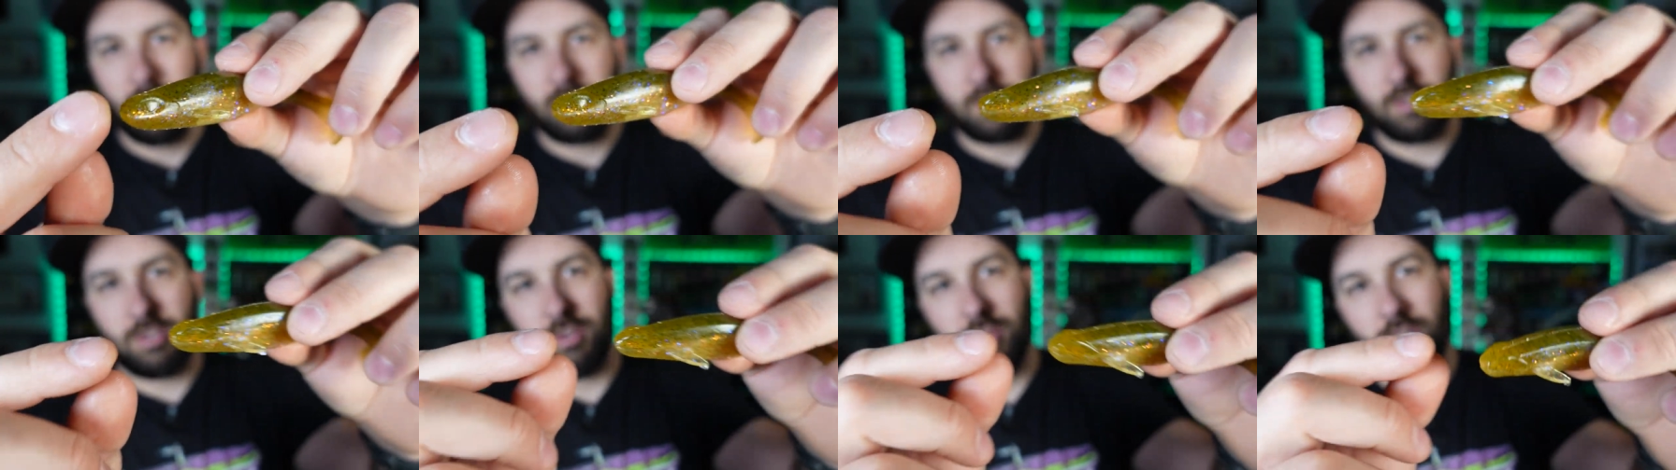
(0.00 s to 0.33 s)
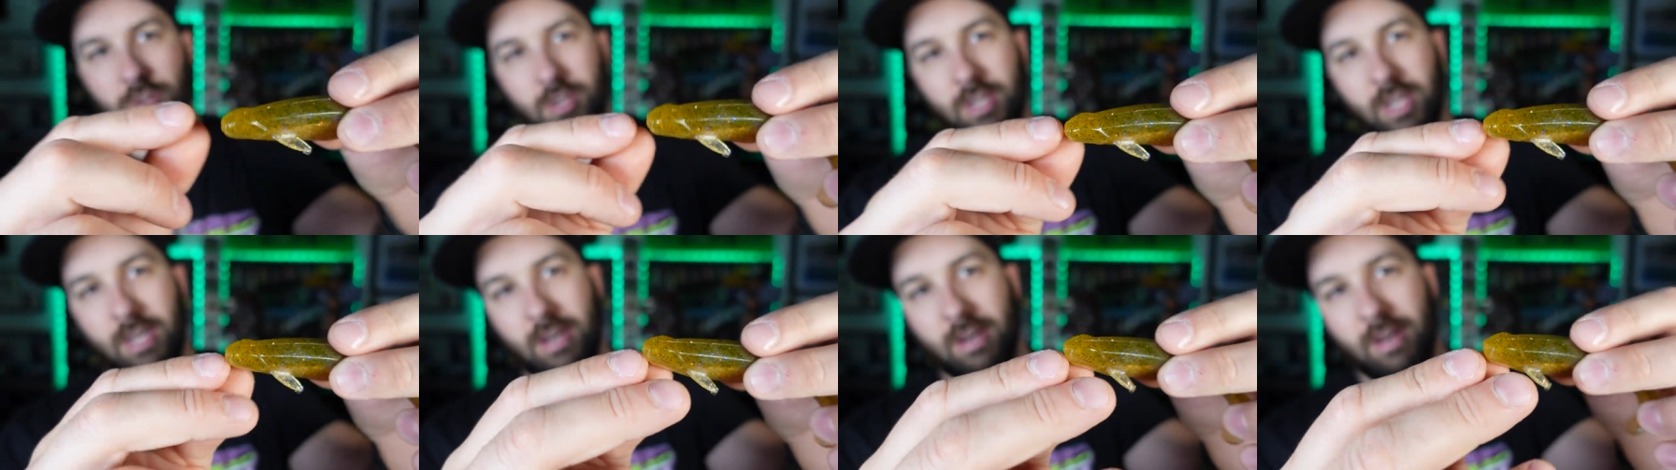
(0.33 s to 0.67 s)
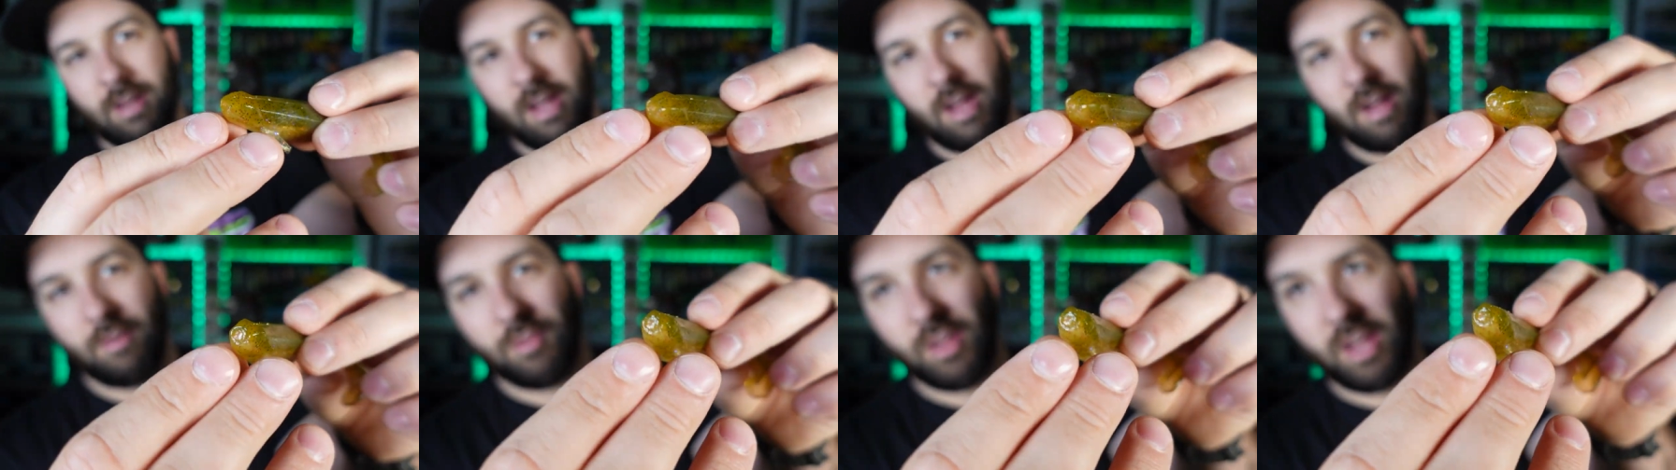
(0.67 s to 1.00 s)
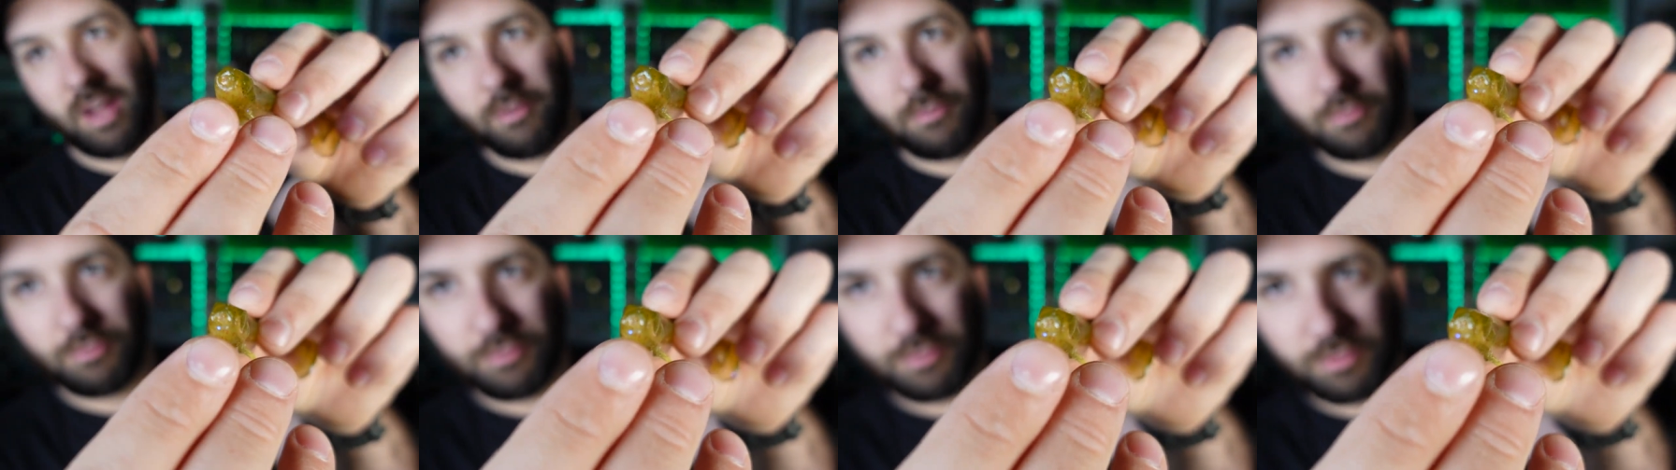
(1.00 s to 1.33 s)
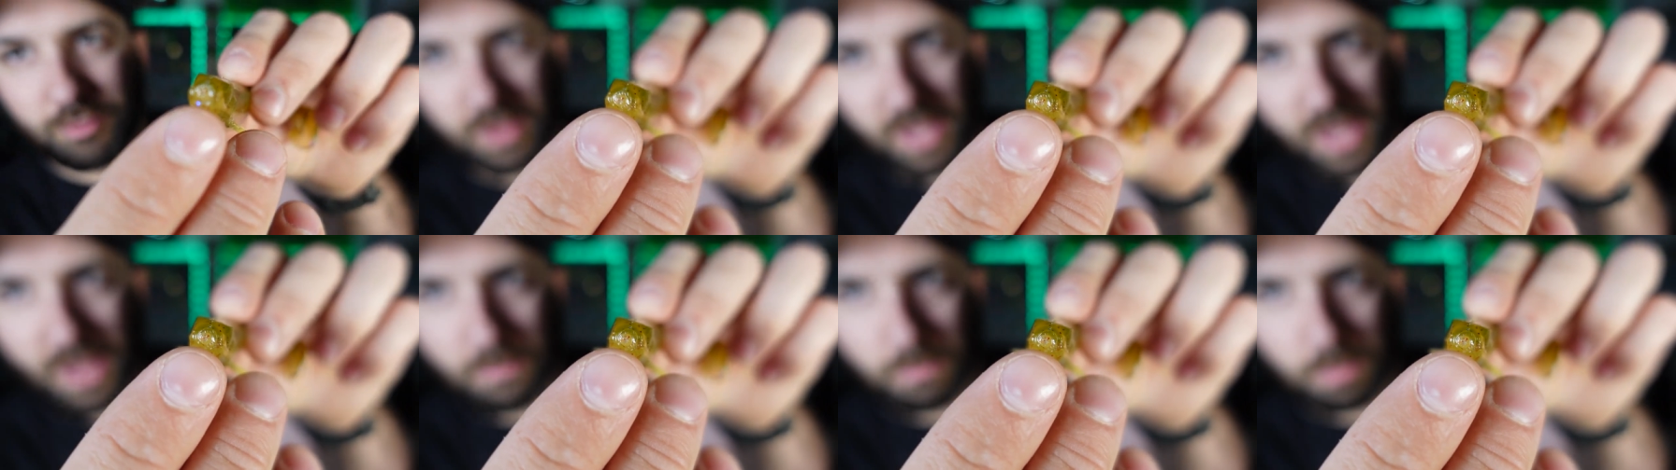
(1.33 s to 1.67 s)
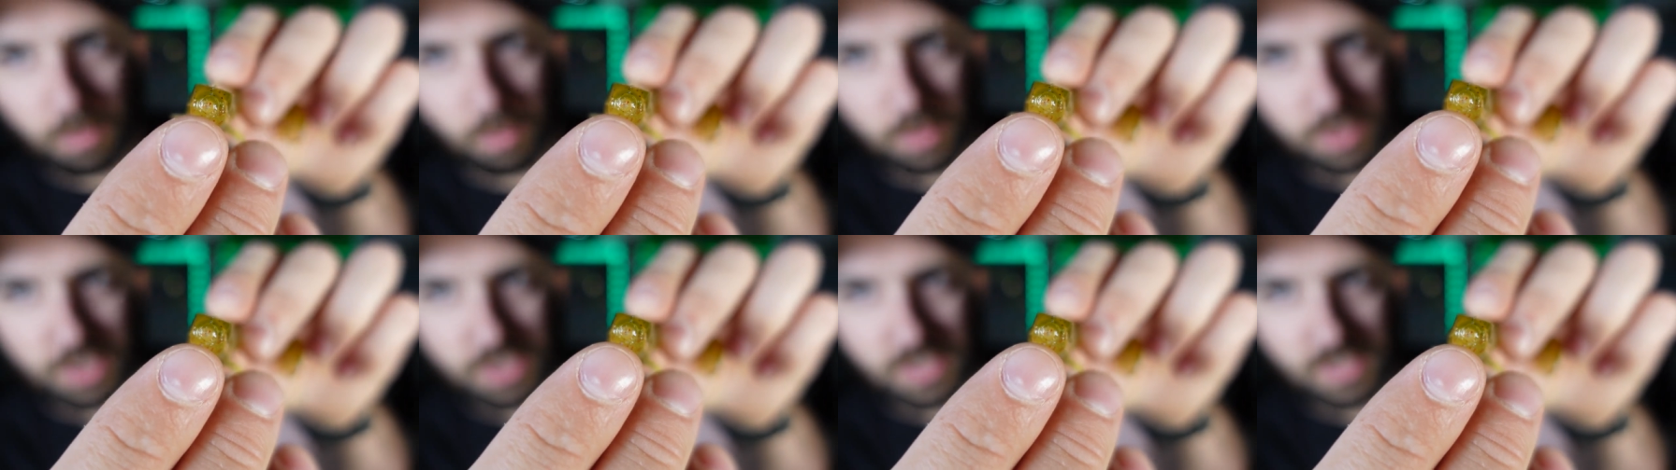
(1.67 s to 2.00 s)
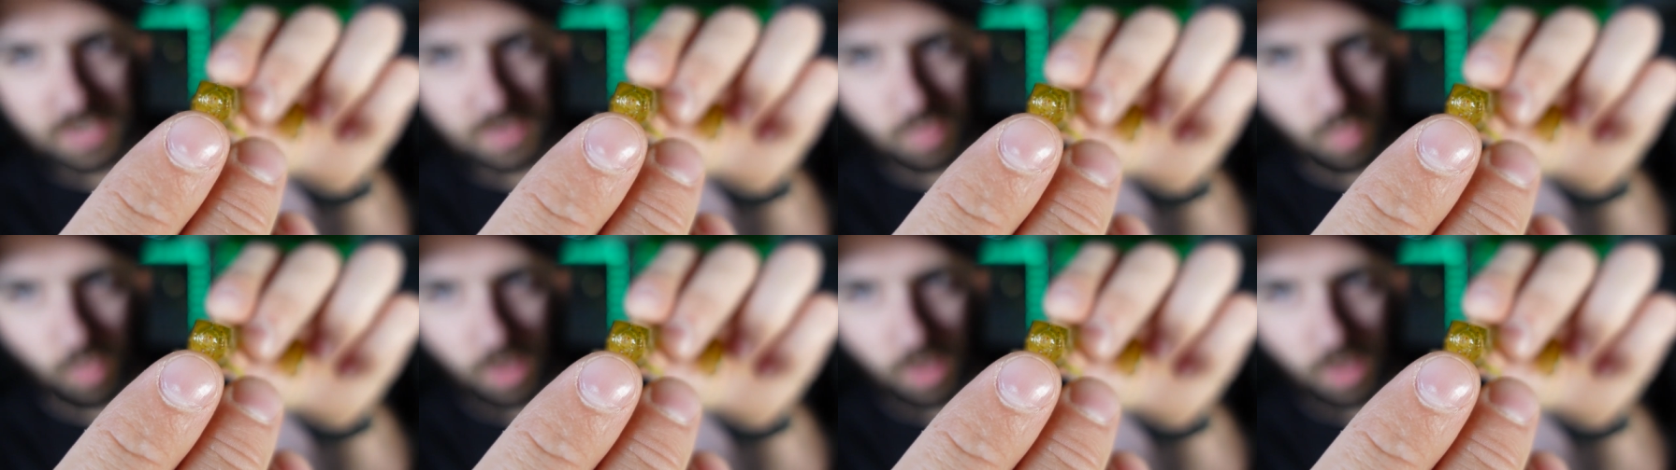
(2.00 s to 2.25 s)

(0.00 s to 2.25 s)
so you can have that flat portion as